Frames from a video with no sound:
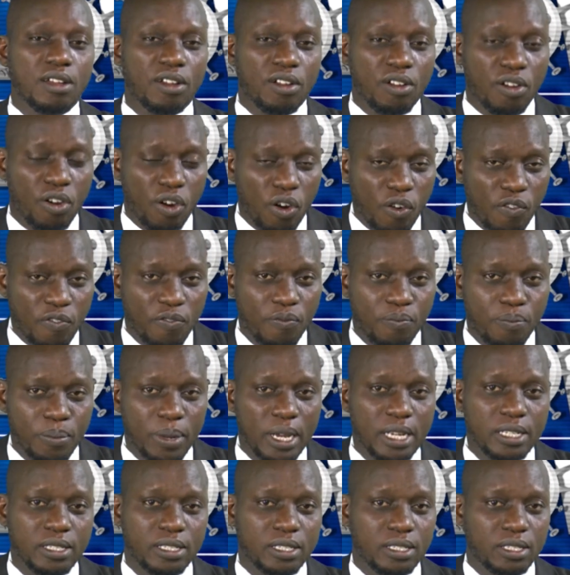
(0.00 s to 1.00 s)

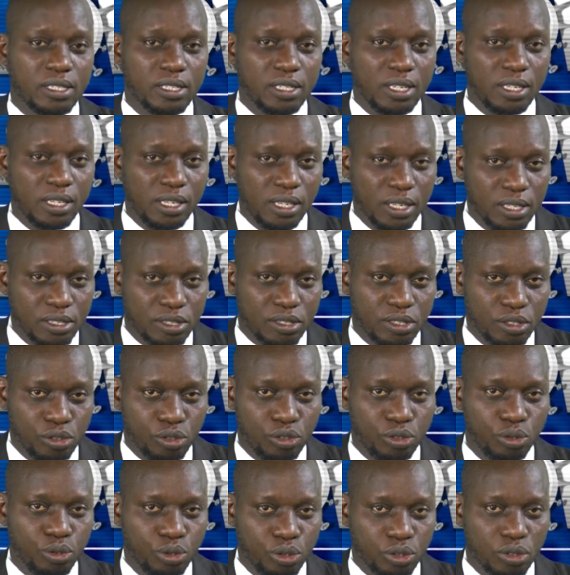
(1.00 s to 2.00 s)
government
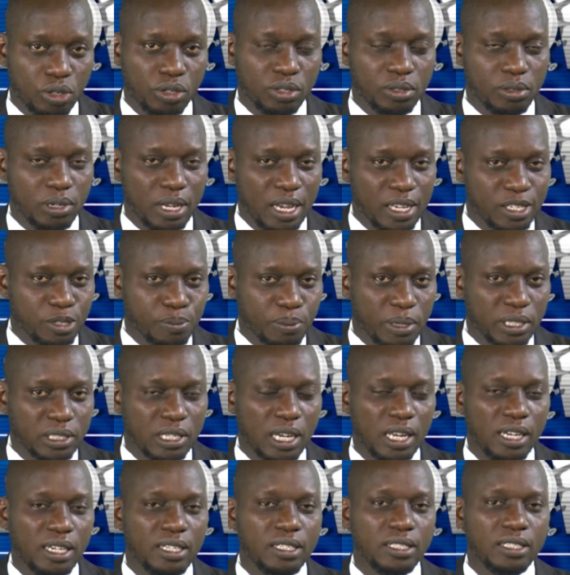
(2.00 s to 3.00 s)
institution,
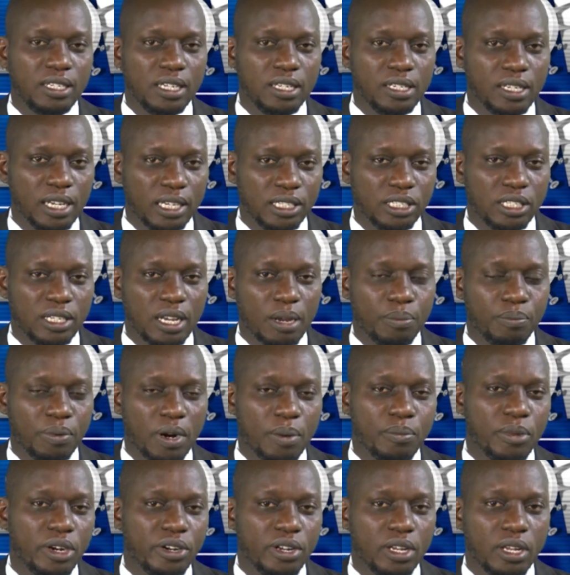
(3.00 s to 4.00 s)
especially the National
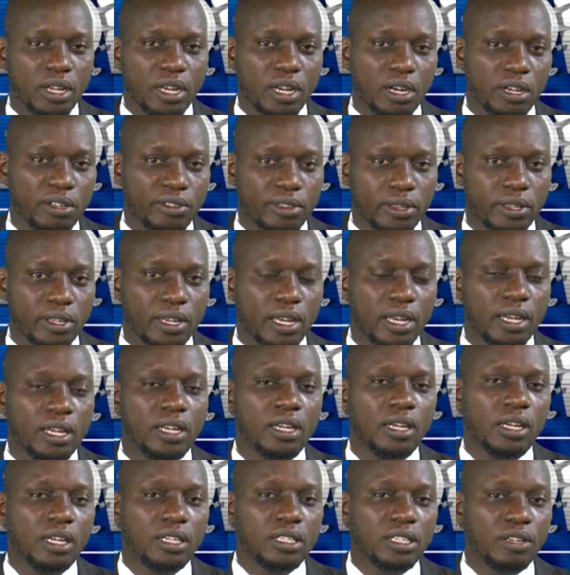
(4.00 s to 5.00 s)
Primary Healthcare
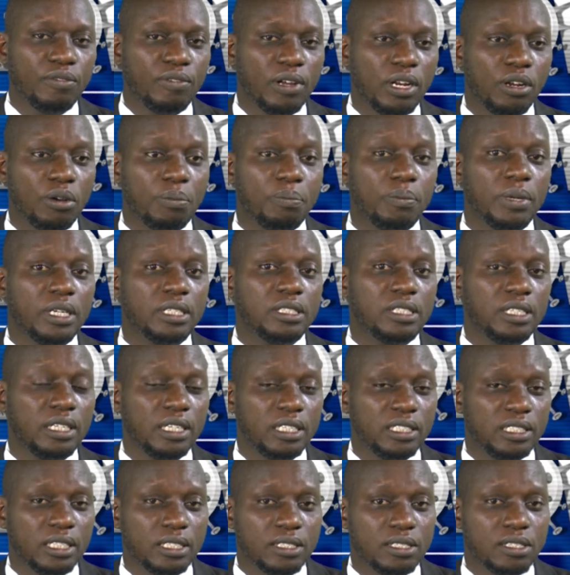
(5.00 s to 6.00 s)
Development
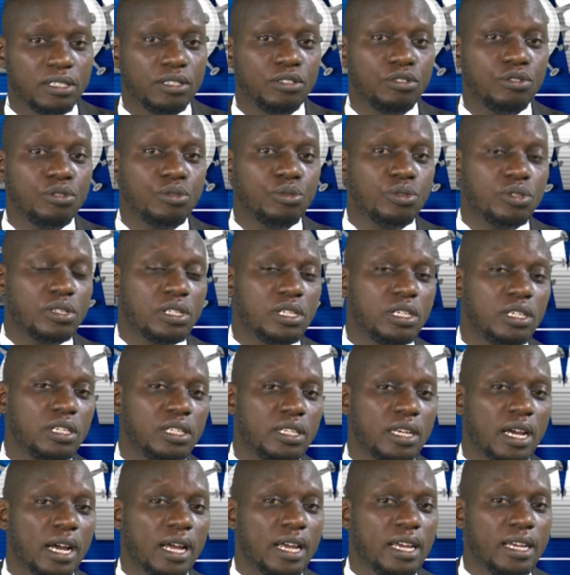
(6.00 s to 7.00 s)
Agency. You see
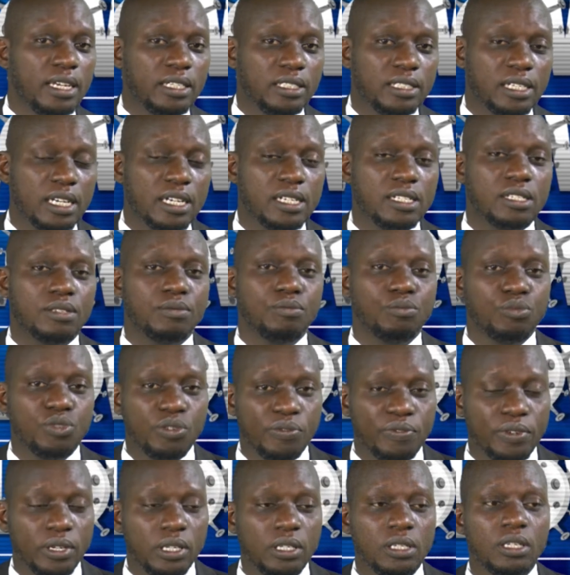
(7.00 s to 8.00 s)
their agents
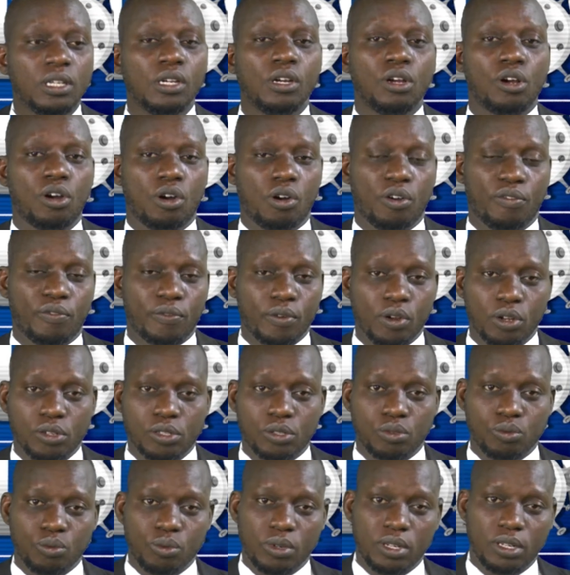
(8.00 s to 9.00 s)
moving, of
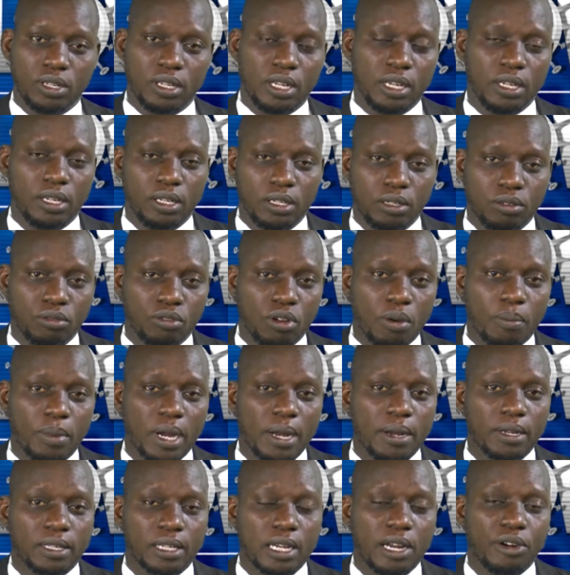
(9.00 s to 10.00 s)
course, with the
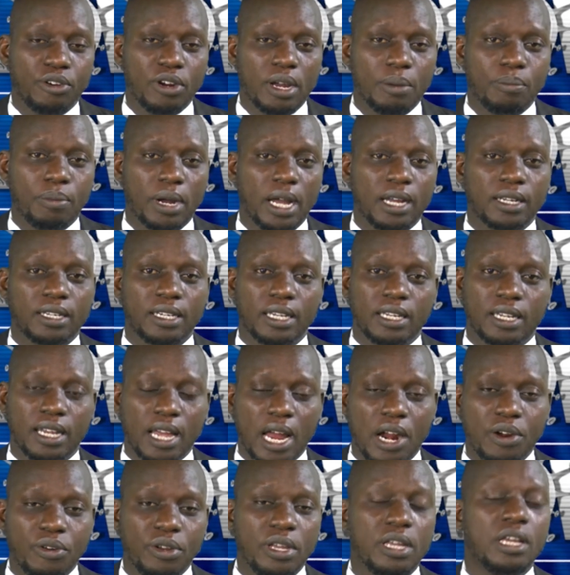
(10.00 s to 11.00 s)
normal carrier bag they
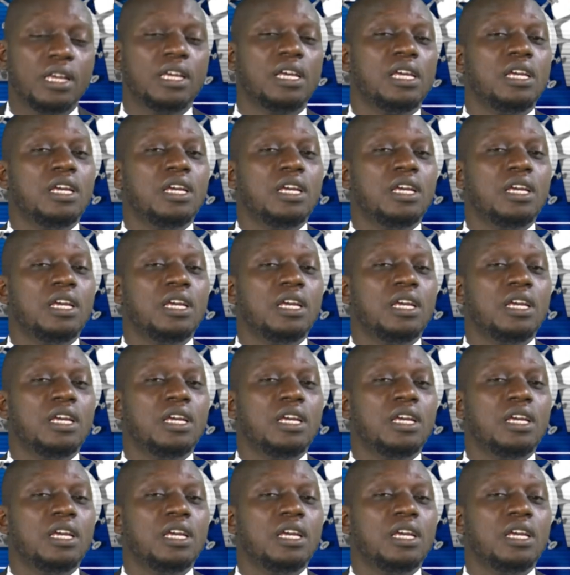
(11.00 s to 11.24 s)
carry.